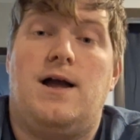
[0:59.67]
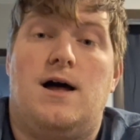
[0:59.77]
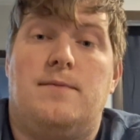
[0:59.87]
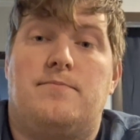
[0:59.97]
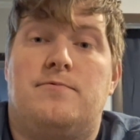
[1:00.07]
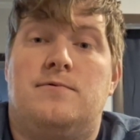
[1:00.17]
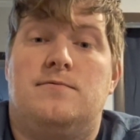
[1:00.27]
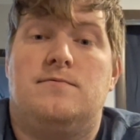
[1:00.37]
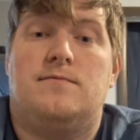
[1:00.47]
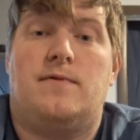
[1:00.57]
up,
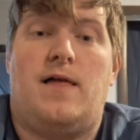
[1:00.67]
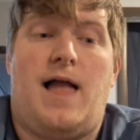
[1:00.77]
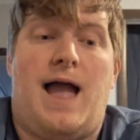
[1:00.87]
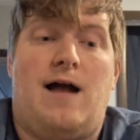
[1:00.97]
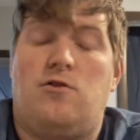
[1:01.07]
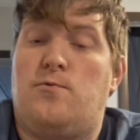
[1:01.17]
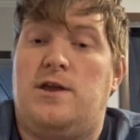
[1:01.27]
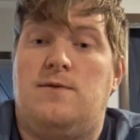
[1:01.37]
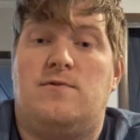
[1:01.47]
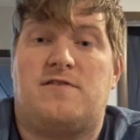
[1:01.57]

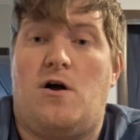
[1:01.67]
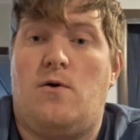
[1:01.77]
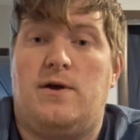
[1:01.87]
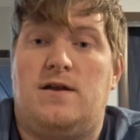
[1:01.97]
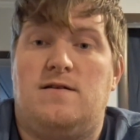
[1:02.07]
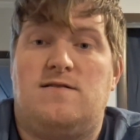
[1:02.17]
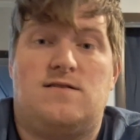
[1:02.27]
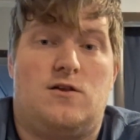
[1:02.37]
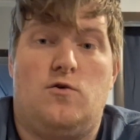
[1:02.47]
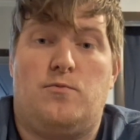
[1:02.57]
Halloween was always
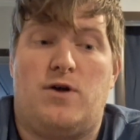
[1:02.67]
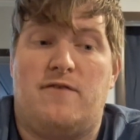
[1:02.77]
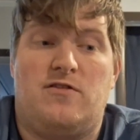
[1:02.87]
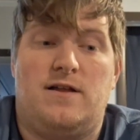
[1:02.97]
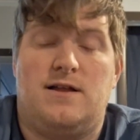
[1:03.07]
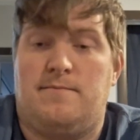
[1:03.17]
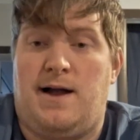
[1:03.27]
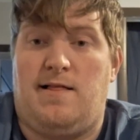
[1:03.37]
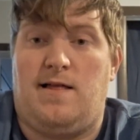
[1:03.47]
still prevalent in my